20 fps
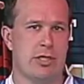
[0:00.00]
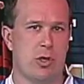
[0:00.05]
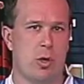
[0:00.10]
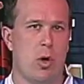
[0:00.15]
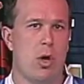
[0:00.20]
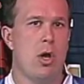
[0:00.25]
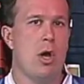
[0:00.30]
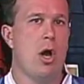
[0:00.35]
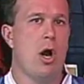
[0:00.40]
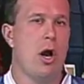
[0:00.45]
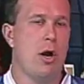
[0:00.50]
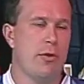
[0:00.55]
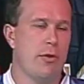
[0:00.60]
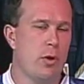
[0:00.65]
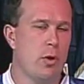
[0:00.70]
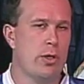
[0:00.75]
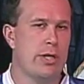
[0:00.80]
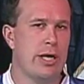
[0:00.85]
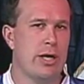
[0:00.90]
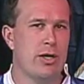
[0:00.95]
So
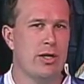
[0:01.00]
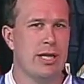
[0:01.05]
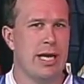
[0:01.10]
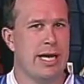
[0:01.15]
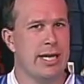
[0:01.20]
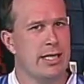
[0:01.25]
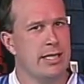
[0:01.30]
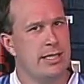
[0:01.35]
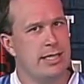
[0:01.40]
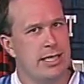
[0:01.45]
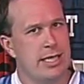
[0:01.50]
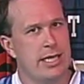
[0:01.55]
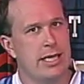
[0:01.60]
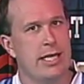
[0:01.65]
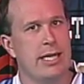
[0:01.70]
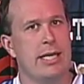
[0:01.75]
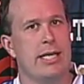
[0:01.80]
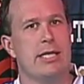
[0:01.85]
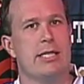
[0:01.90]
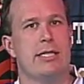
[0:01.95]
although Carolina's D
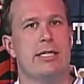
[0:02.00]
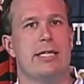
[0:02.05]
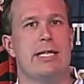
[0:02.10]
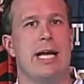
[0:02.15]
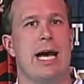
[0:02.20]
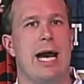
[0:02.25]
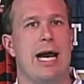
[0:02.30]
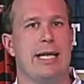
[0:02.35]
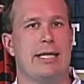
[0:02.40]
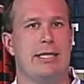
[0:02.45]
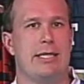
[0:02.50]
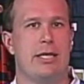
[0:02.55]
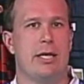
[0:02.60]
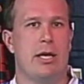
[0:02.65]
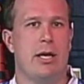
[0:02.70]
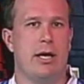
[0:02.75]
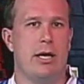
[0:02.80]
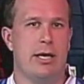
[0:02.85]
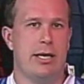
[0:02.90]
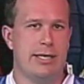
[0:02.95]
is not uh,